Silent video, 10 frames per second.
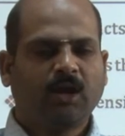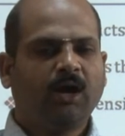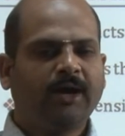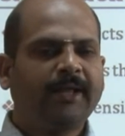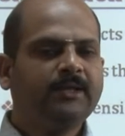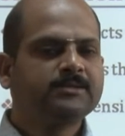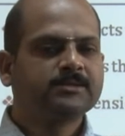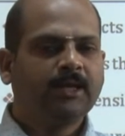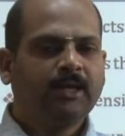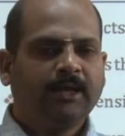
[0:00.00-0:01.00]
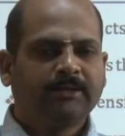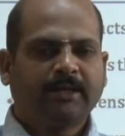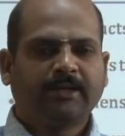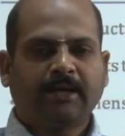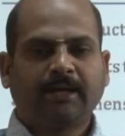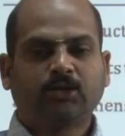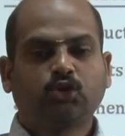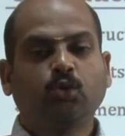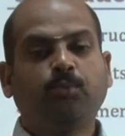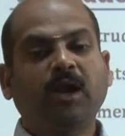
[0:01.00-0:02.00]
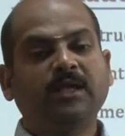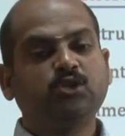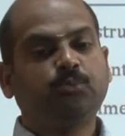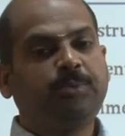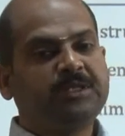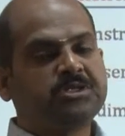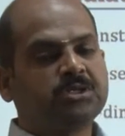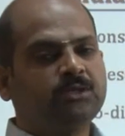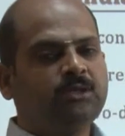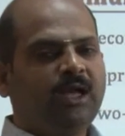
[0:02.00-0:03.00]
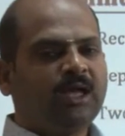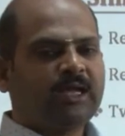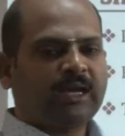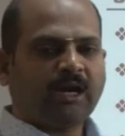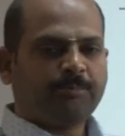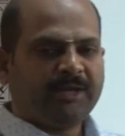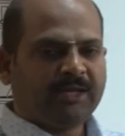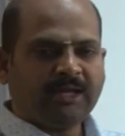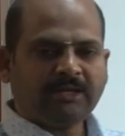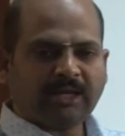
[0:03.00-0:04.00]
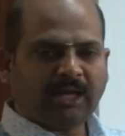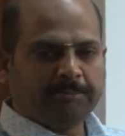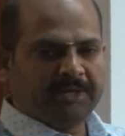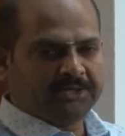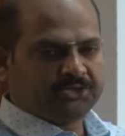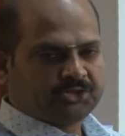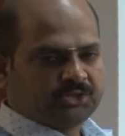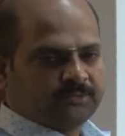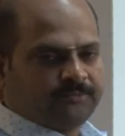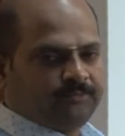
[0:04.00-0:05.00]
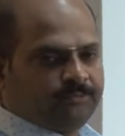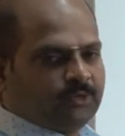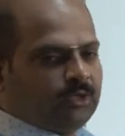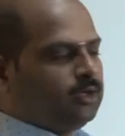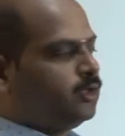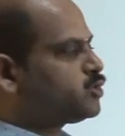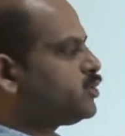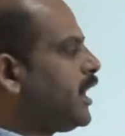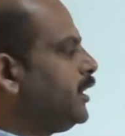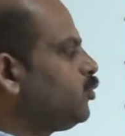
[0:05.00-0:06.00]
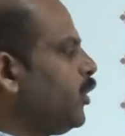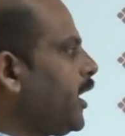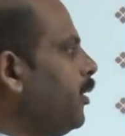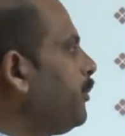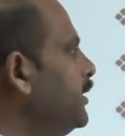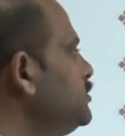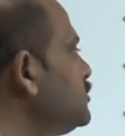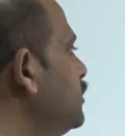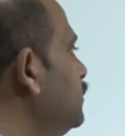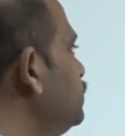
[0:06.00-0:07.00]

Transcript: or else the correct topology picture cannot be get emerge. So that what happens?